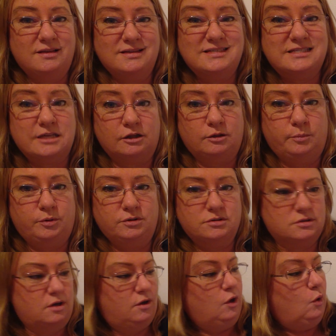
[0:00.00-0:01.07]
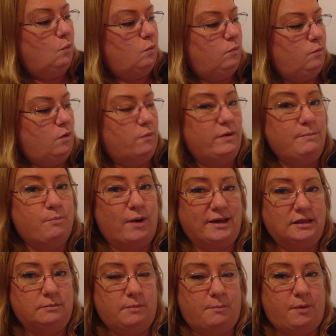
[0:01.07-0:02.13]
syllables where we
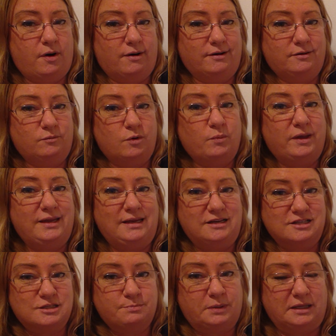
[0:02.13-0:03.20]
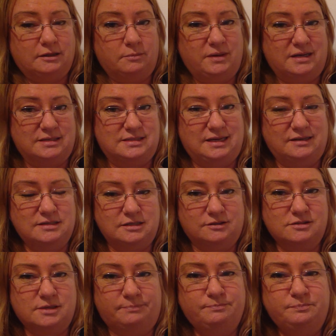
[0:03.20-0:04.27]
break them apart when we need to split them in a
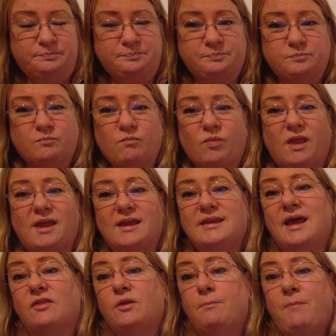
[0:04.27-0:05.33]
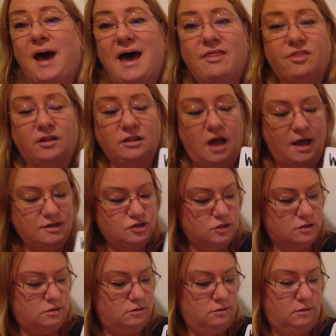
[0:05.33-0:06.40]
sentence. Now, the
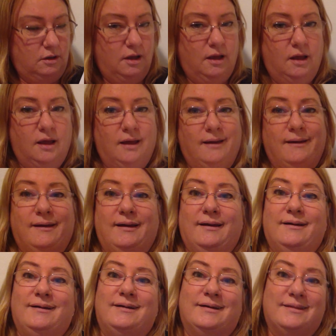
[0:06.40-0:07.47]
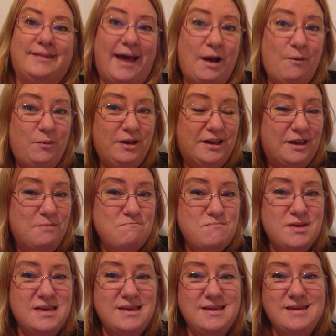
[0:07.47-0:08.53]
pathological, that one can
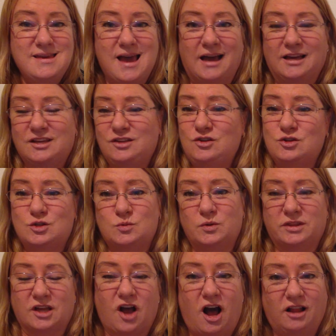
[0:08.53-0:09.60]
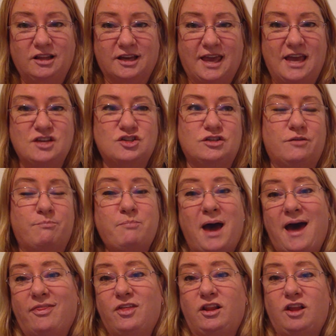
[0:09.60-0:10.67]
be used with the collocation of
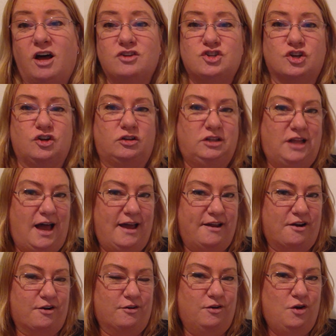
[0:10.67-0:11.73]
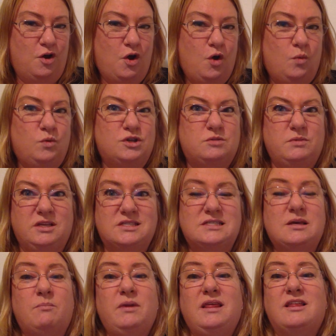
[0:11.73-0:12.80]
pathological liar which means
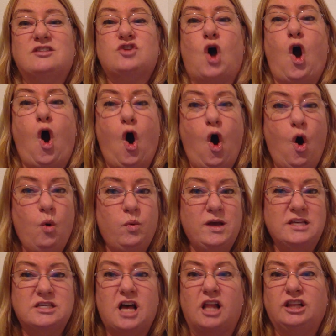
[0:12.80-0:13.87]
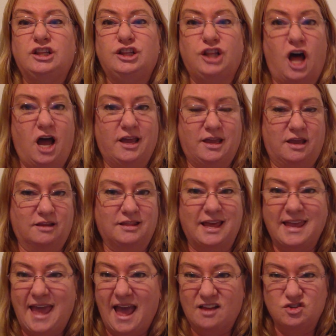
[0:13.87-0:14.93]
somebody that's always lying. They
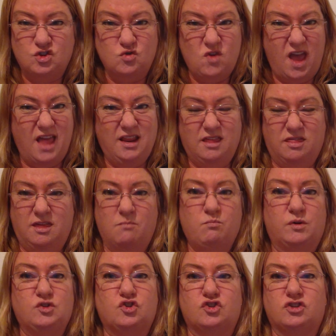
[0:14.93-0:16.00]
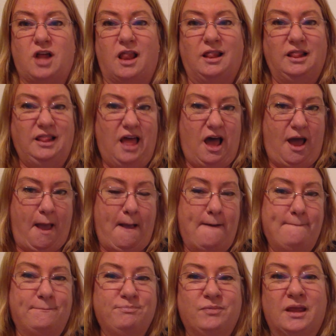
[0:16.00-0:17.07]
can't do anything but just lie.
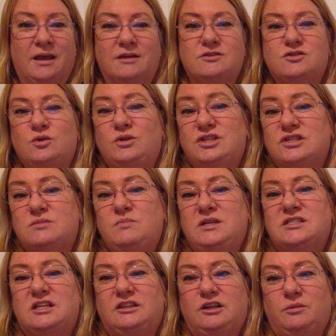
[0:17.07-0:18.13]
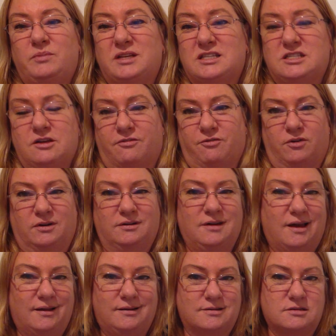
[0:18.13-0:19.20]
So it just means a little bit different,
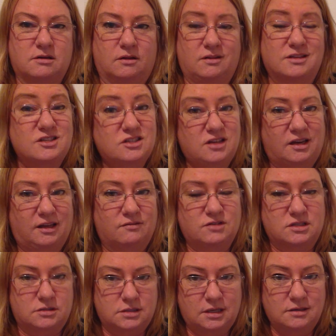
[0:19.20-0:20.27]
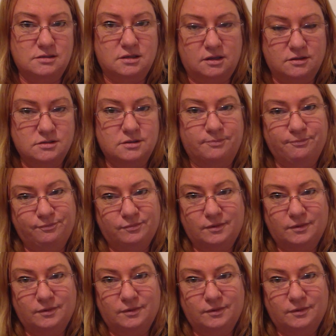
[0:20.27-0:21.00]
not necessarily the study of diseases.